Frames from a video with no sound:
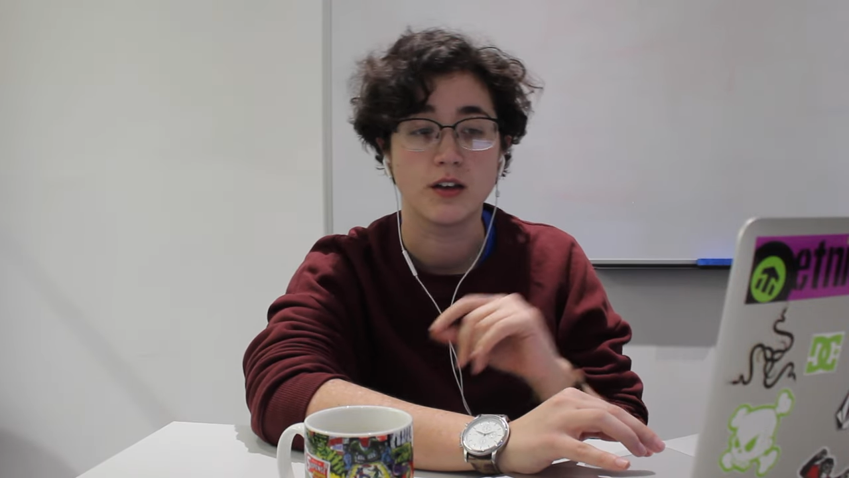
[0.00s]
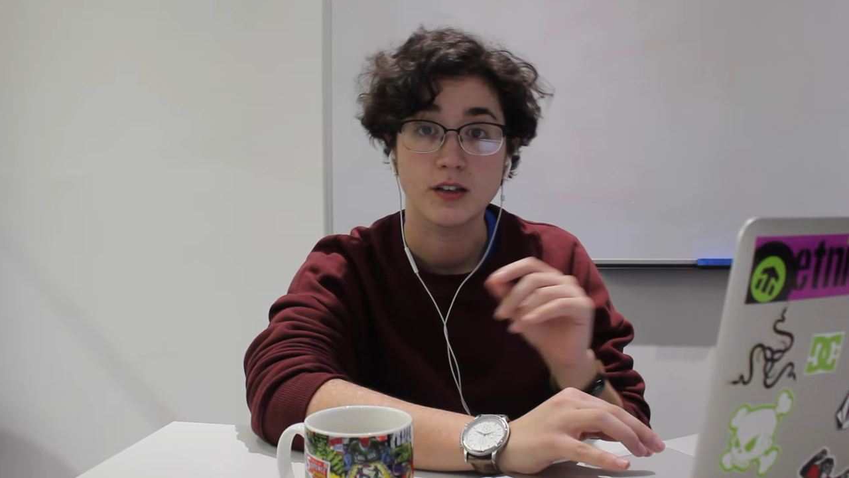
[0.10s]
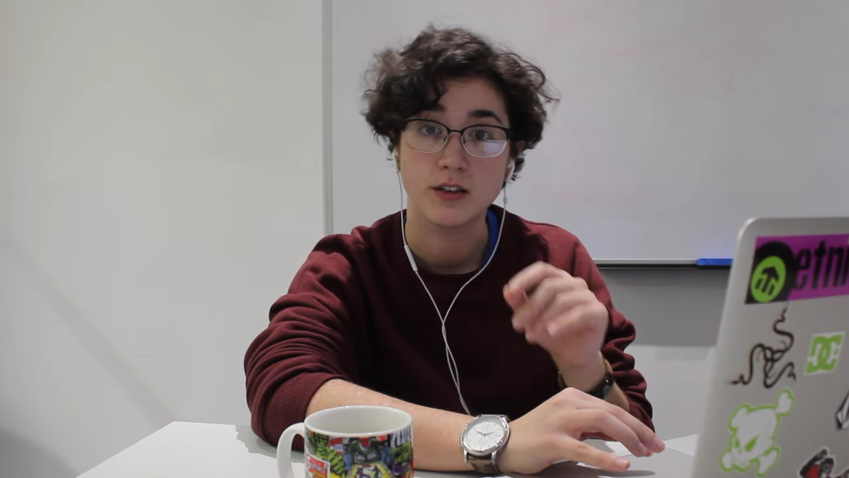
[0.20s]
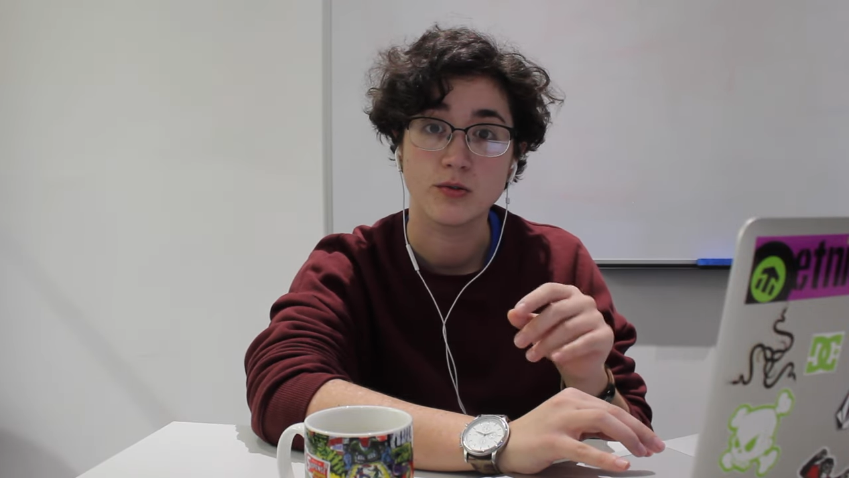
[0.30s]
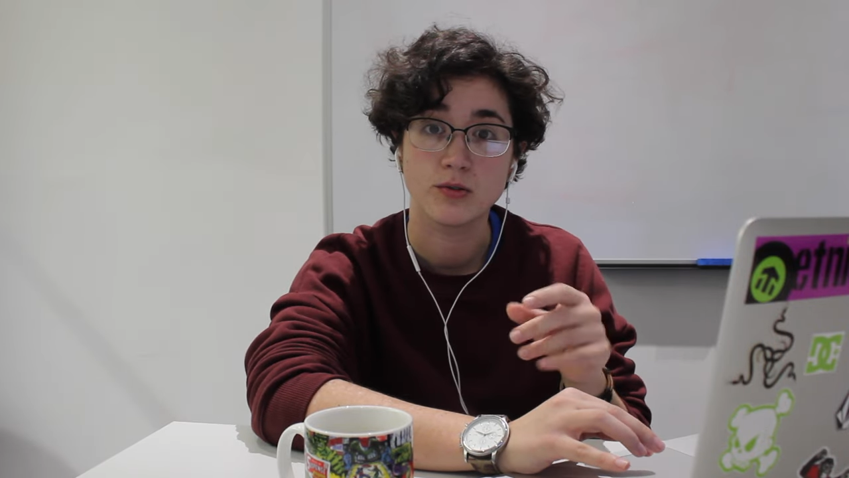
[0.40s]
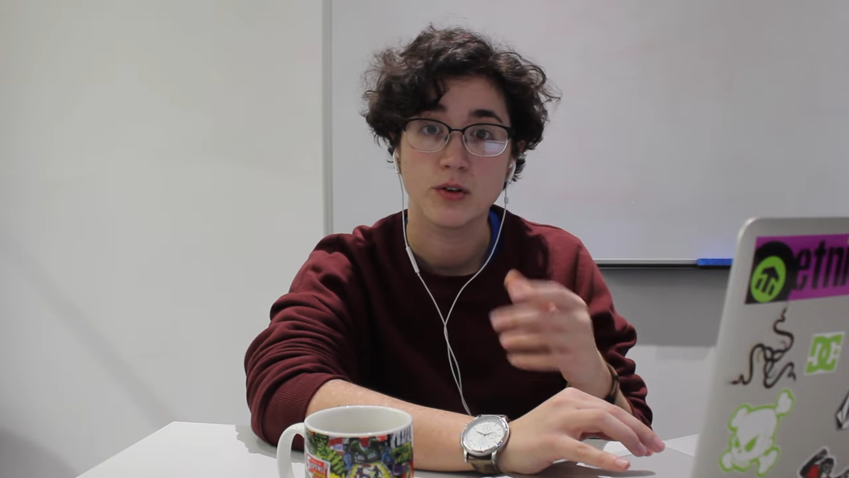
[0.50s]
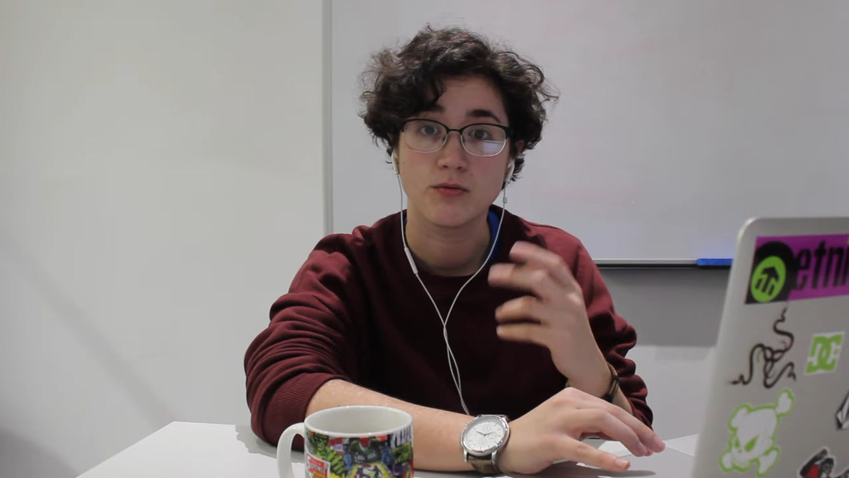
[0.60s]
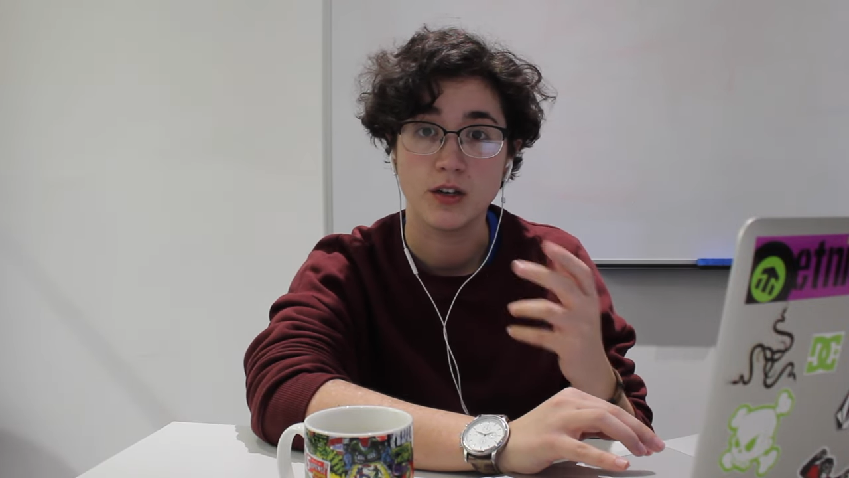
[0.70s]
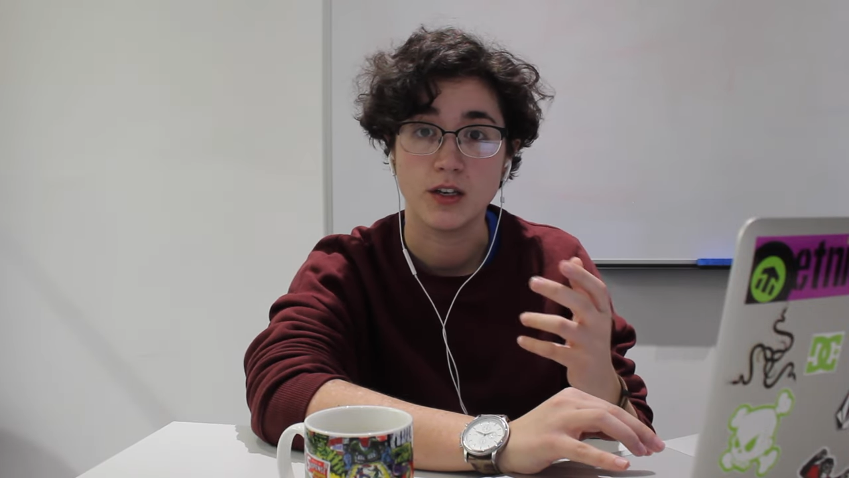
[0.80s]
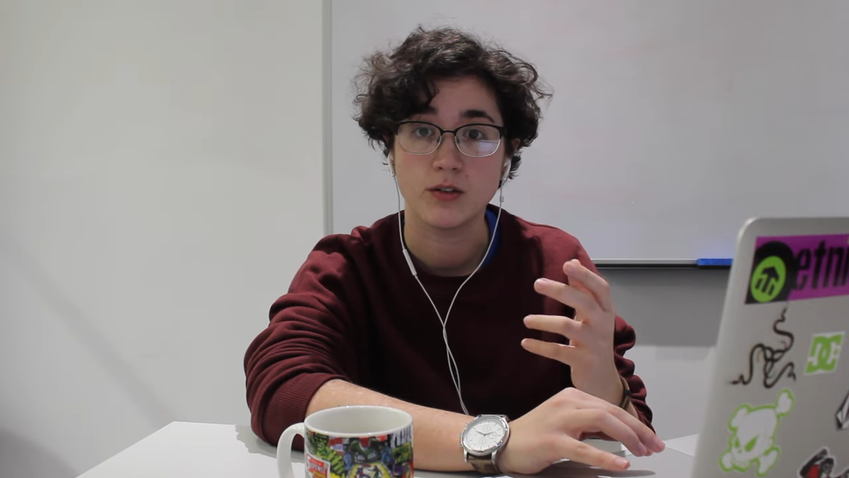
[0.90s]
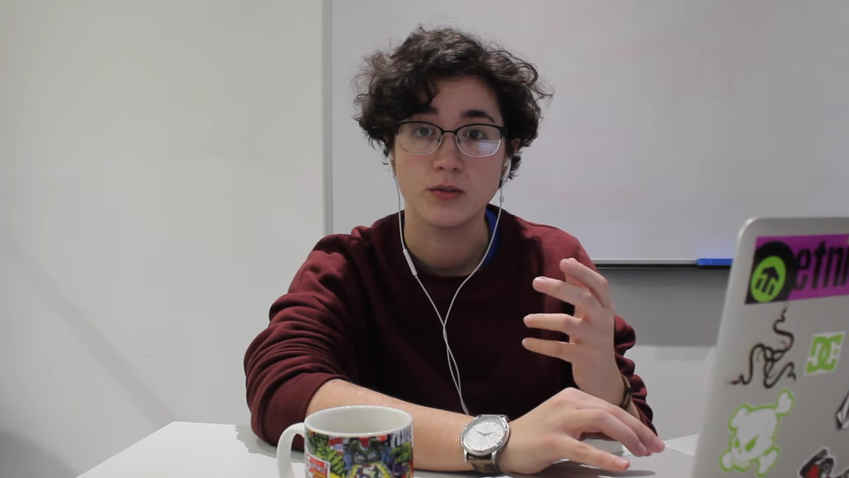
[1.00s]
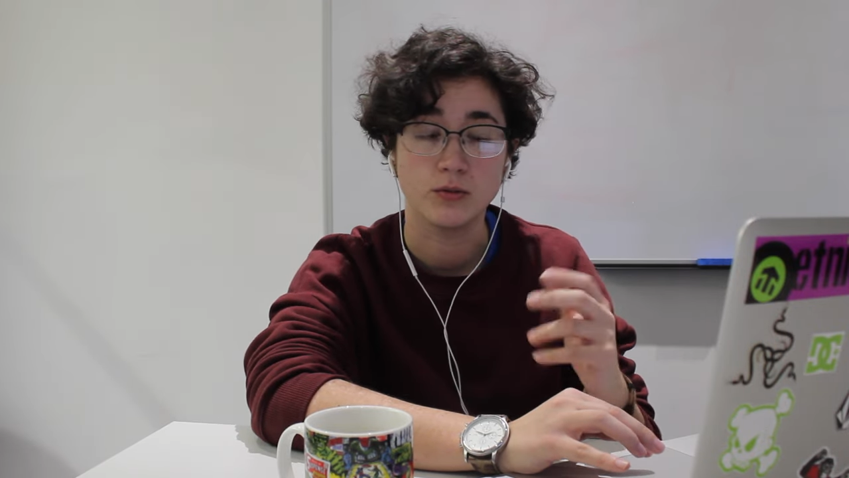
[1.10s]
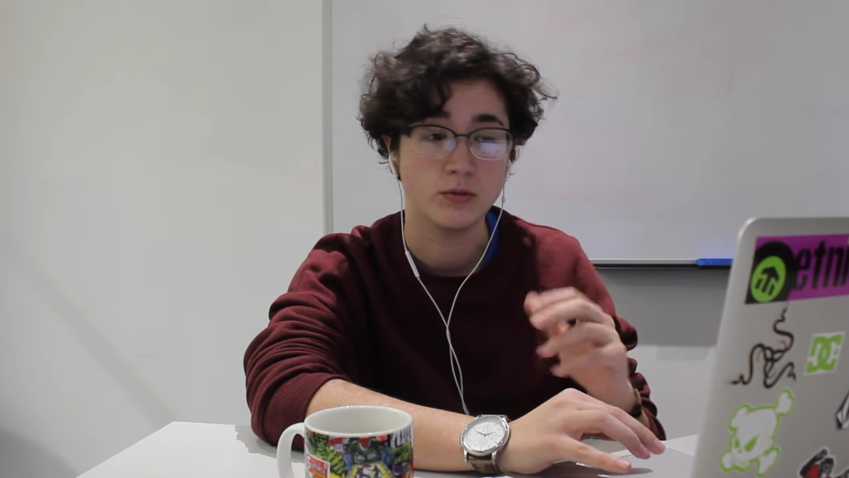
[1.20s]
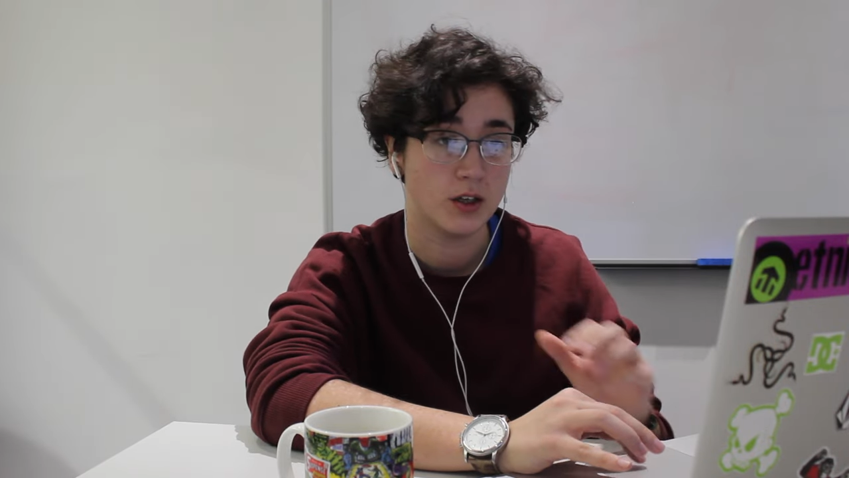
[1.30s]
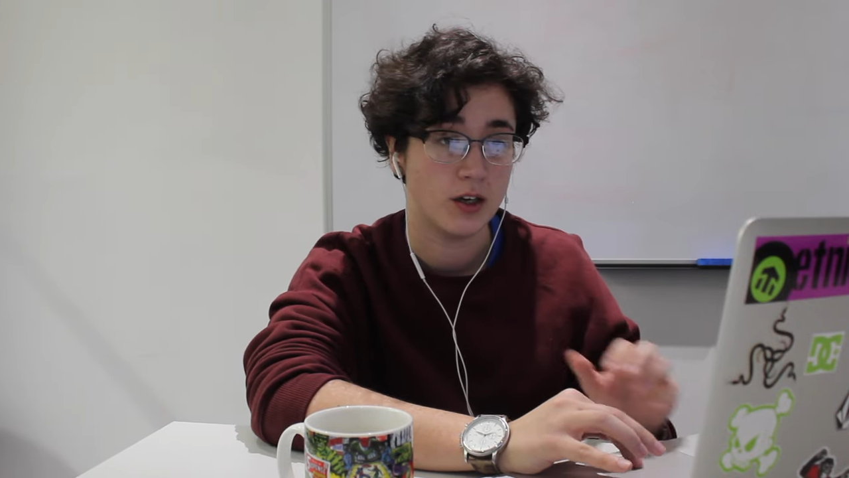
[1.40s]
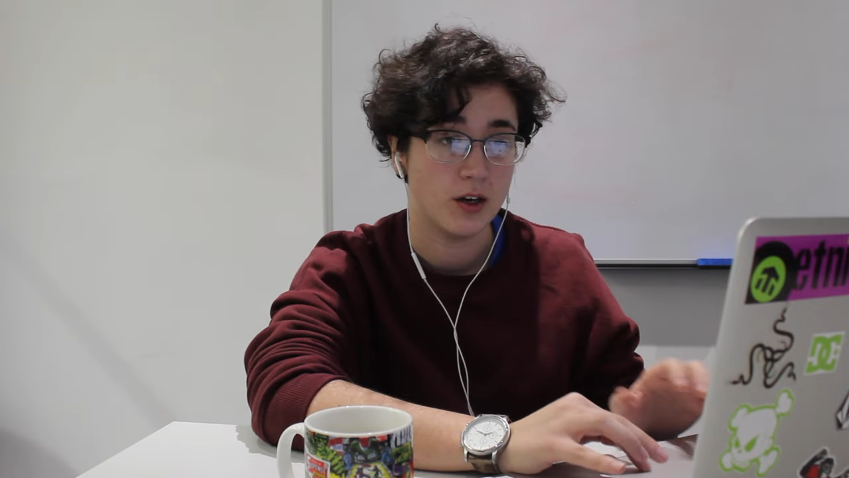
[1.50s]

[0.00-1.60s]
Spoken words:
because that's also a really cool